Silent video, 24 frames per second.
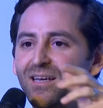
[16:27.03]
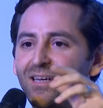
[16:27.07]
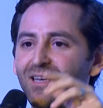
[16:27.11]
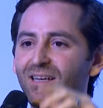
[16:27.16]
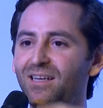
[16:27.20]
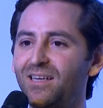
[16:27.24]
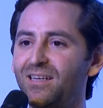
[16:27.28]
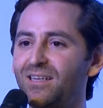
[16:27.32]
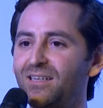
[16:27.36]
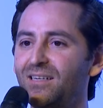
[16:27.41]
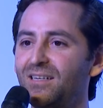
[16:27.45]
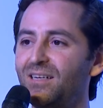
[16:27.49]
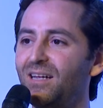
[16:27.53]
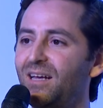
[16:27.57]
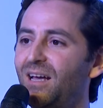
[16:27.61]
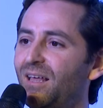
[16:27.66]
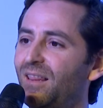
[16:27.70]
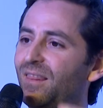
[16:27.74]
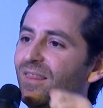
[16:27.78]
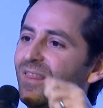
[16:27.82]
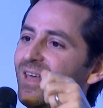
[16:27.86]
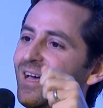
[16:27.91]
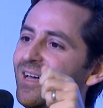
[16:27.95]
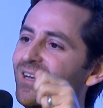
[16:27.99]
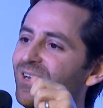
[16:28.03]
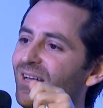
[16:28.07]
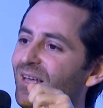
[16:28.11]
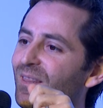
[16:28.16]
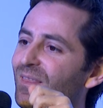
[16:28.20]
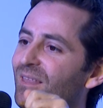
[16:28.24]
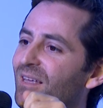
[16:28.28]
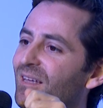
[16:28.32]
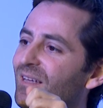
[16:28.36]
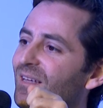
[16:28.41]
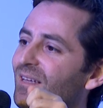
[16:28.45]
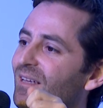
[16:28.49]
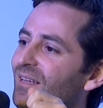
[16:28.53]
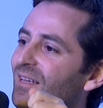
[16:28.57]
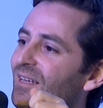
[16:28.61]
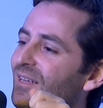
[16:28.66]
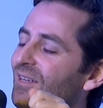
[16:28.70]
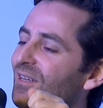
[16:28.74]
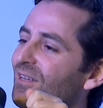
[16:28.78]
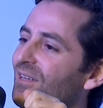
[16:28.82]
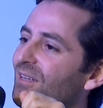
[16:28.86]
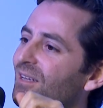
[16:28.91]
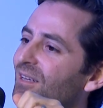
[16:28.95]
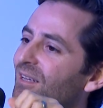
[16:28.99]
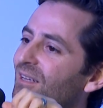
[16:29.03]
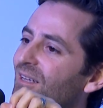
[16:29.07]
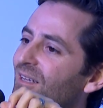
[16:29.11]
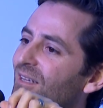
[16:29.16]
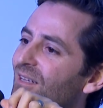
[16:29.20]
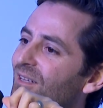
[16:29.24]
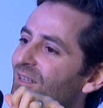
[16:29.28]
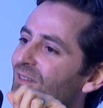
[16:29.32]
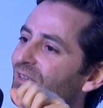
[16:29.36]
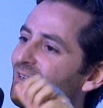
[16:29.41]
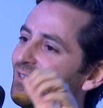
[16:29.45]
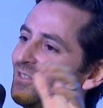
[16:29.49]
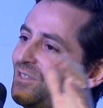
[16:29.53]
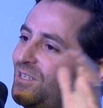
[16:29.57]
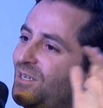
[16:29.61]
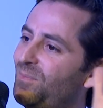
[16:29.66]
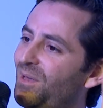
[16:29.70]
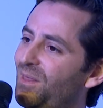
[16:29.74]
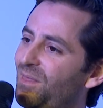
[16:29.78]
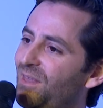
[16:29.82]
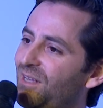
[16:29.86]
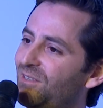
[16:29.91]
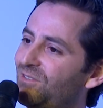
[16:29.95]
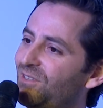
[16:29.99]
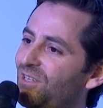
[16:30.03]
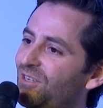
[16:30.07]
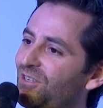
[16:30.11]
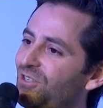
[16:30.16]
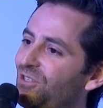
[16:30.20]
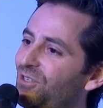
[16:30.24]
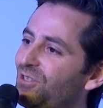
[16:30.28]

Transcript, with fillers: And that, I think, there's going to be things that are